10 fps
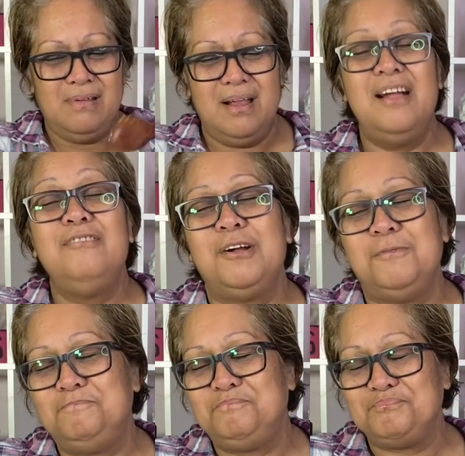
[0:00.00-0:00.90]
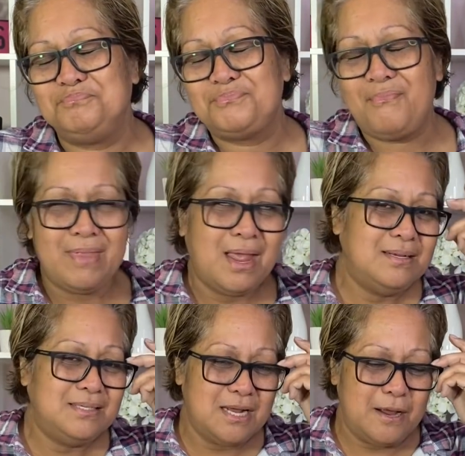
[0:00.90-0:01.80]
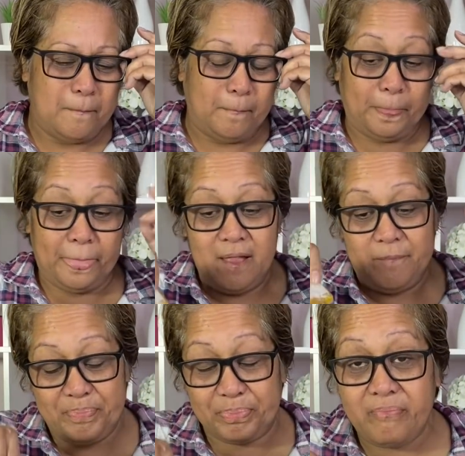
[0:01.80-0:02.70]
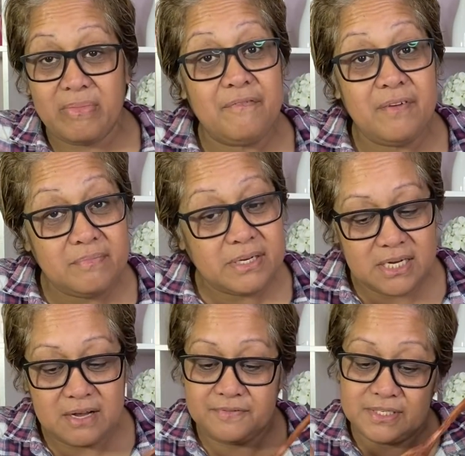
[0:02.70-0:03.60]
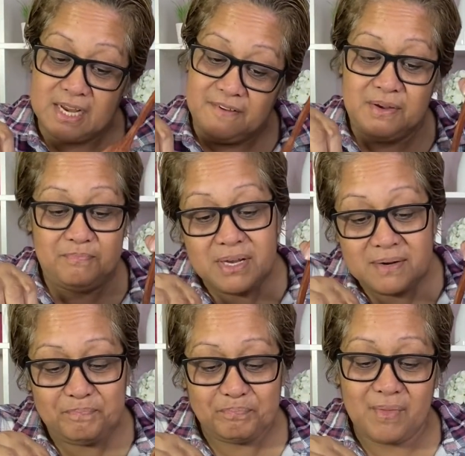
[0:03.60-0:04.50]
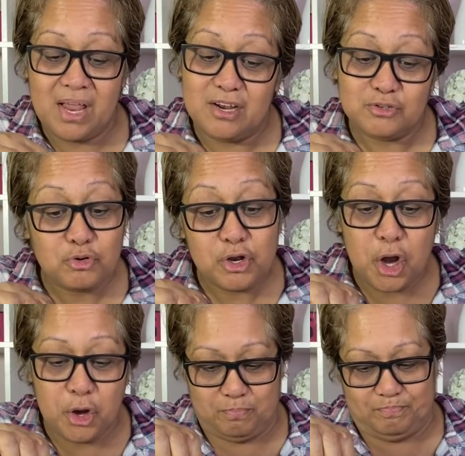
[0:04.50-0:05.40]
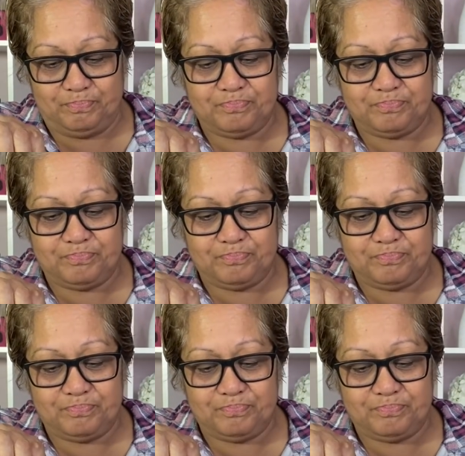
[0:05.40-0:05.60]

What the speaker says: Anyway, so I found myself a safety pin and I took it home.